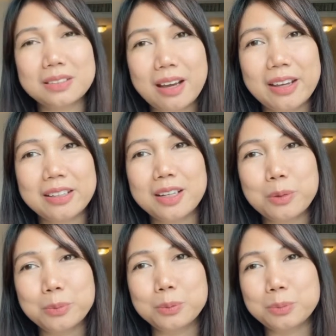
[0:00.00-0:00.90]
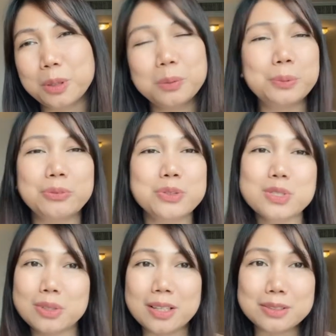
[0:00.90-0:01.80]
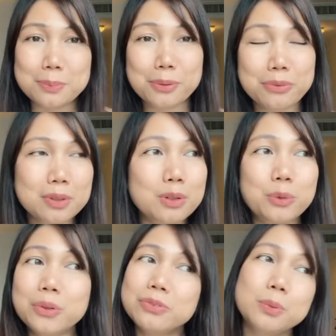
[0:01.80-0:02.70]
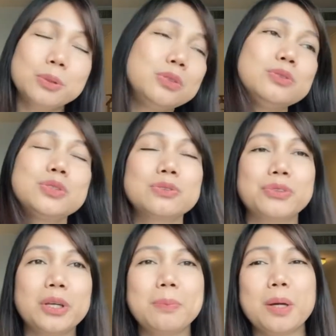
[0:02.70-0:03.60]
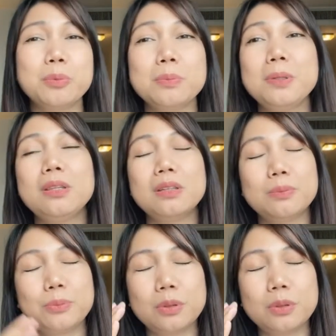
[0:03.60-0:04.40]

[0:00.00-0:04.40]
kind of will probably frustrate some of the OFWs flying back would be the